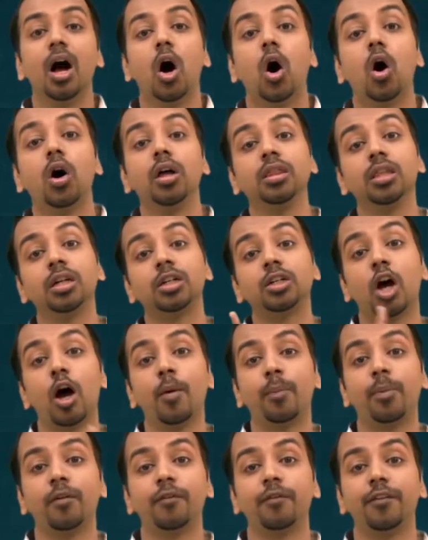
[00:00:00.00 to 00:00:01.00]
On the
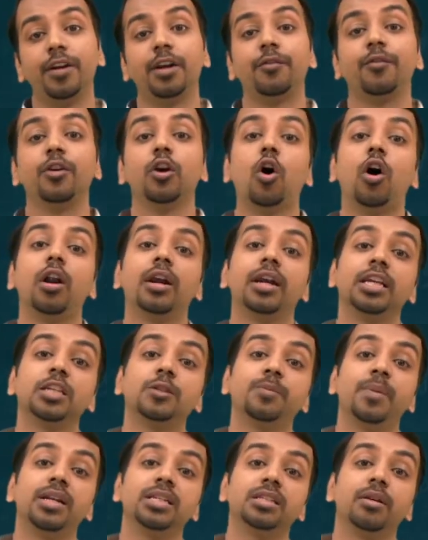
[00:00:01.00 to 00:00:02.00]
top of it, we already
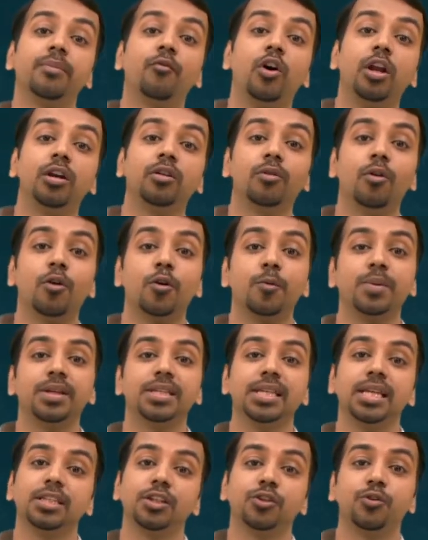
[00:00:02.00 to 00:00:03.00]
spent some 1 crore rupees
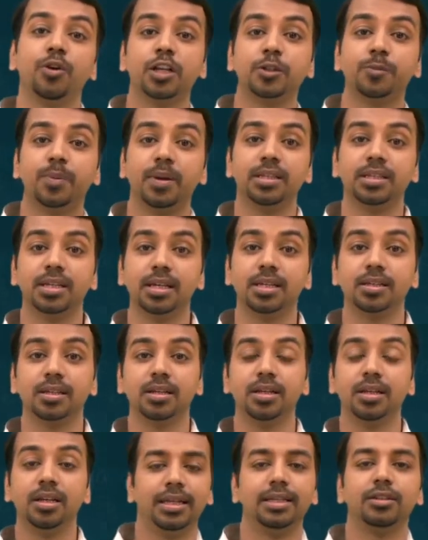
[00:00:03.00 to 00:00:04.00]
as issue expenses.
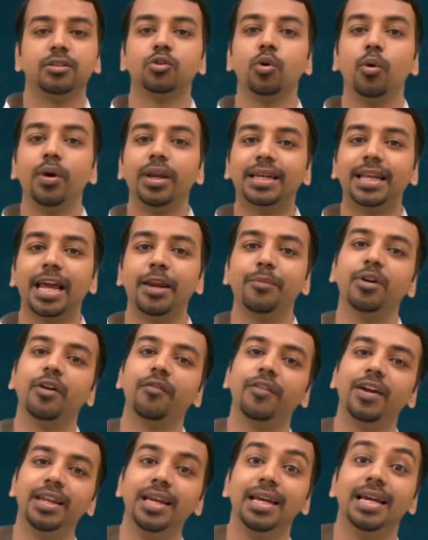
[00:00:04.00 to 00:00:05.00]
So it can be a
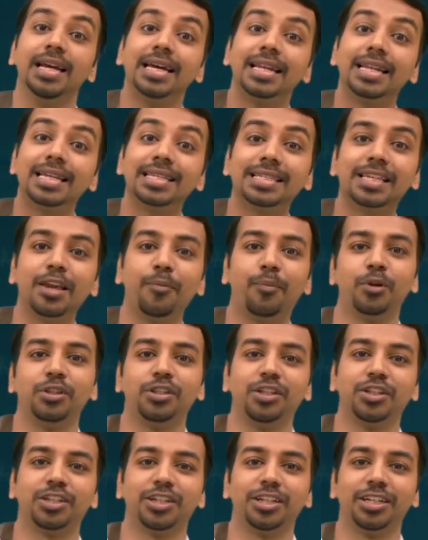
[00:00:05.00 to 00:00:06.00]
very risky
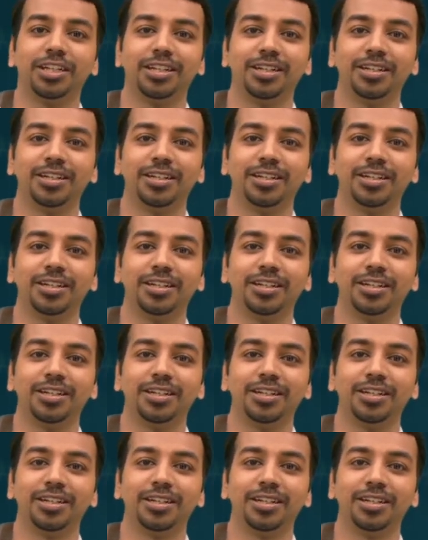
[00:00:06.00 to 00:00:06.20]
position.